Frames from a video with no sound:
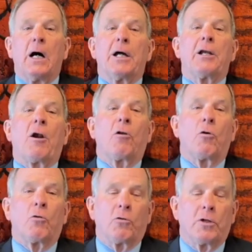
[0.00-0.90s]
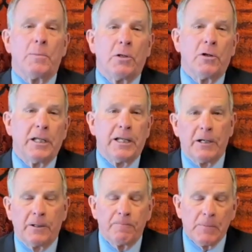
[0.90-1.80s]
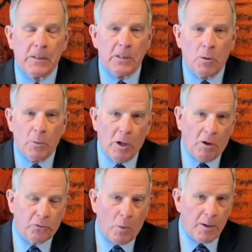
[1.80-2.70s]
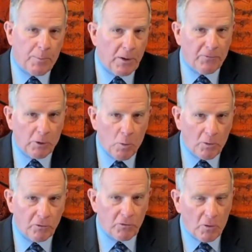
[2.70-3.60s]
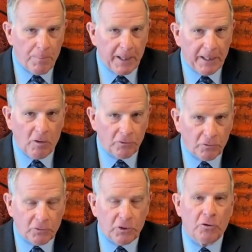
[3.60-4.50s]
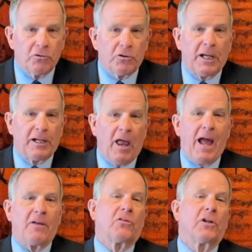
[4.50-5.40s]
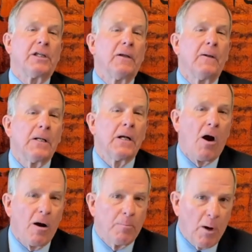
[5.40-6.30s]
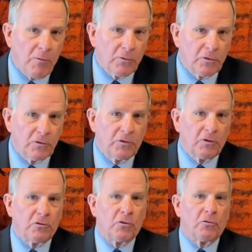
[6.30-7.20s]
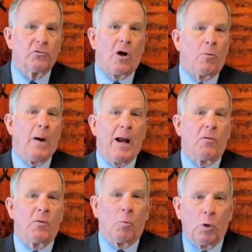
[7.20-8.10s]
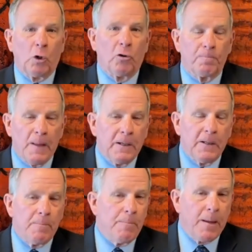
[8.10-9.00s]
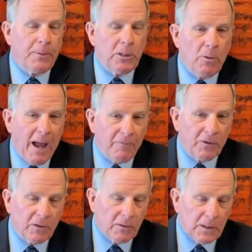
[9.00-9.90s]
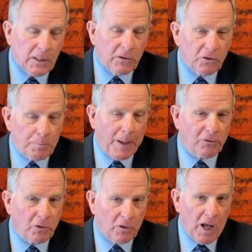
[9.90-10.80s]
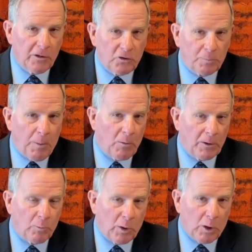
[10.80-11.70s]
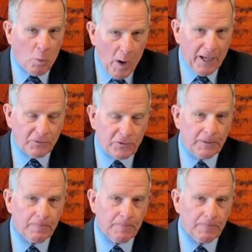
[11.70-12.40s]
in our local community here. We also want to pray for Cornerstone Pentecostal Church, and lastly, our brothers and sisters around the world. Maybe you have a special unspoken request.